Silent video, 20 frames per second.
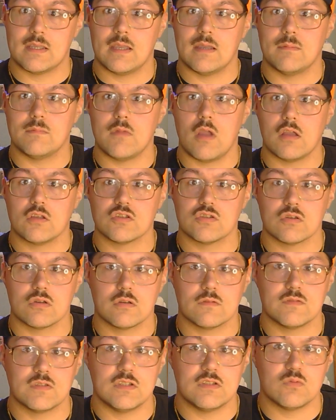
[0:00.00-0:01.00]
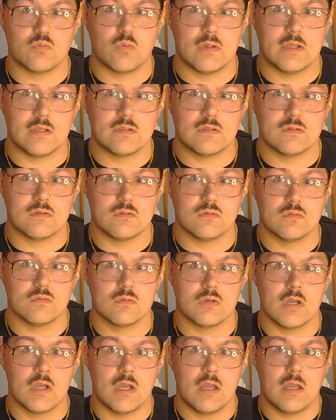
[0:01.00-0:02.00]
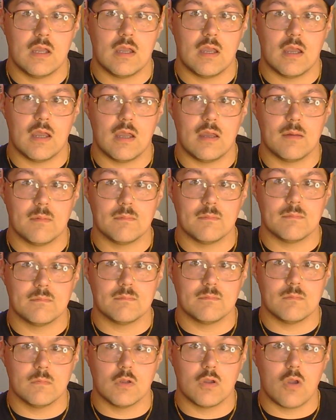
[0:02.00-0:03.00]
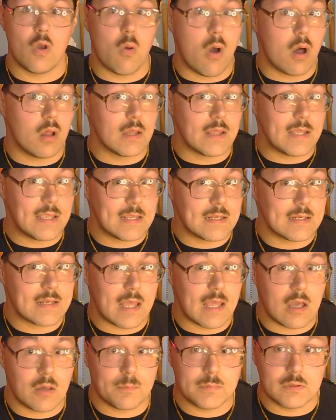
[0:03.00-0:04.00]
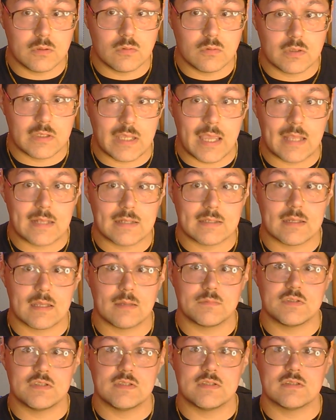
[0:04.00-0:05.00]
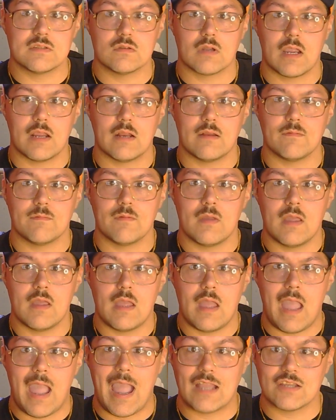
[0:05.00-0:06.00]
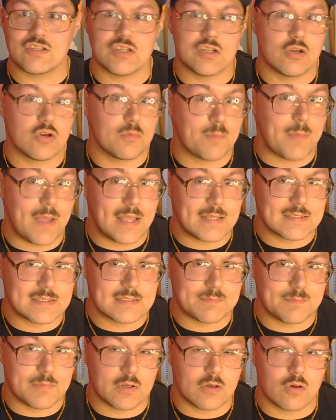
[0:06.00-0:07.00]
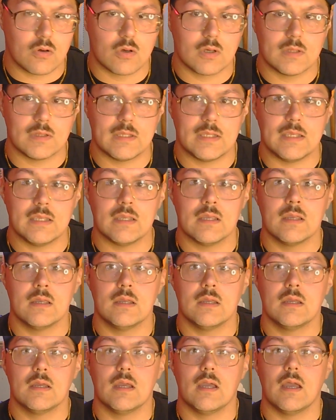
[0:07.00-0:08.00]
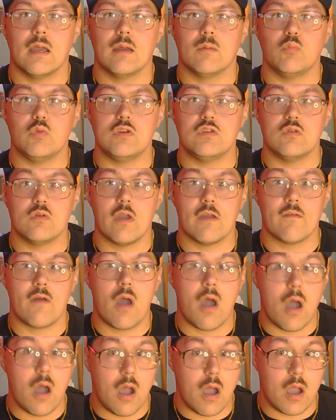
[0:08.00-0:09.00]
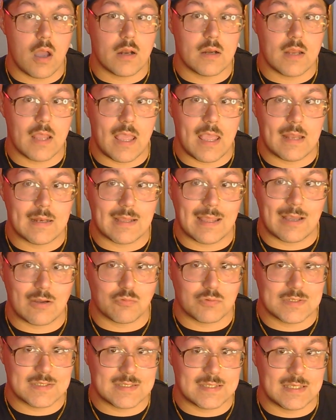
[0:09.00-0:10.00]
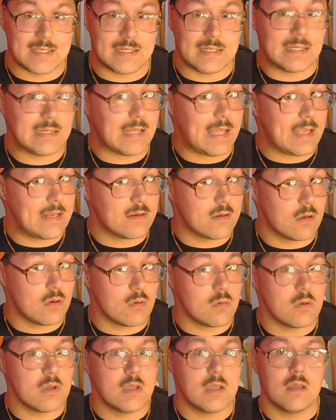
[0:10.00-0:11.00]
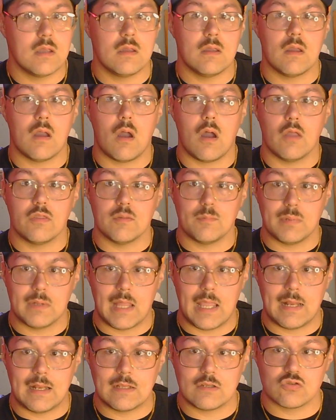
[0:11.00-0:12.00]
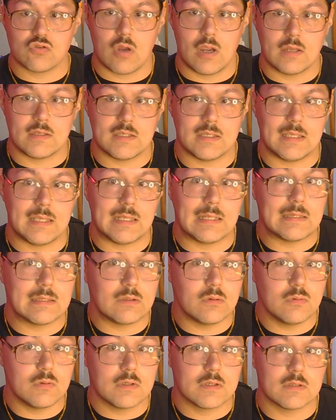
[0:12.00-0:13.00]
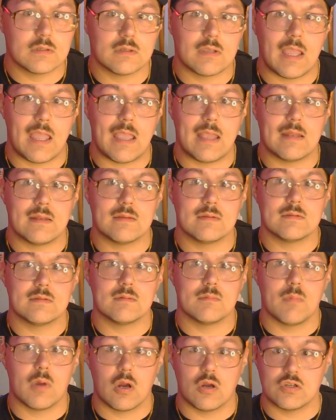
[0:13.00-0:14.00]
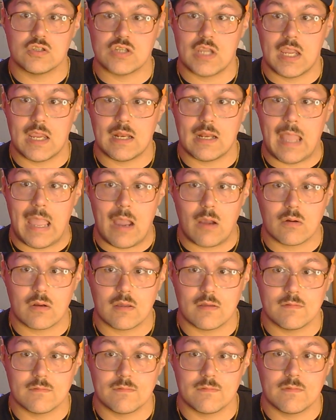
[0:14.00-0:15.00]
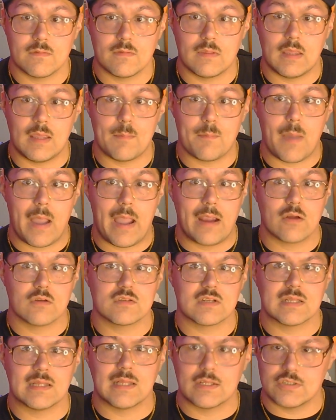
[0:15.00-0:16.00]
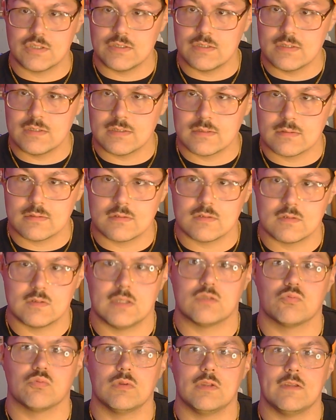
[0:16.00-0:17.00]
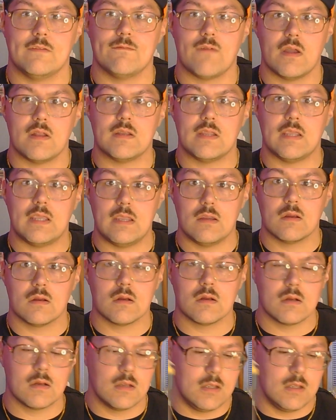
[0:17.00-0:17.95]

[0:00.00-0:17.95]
I'm not sure if she's willing to go all in and help Luke yet. She's still kind of hashing her bets, but currently we do have Han and Calrissian Lando on the planet trying to get Luke and Mara Jade out of the Empire's clutches, so that's really fun to hear.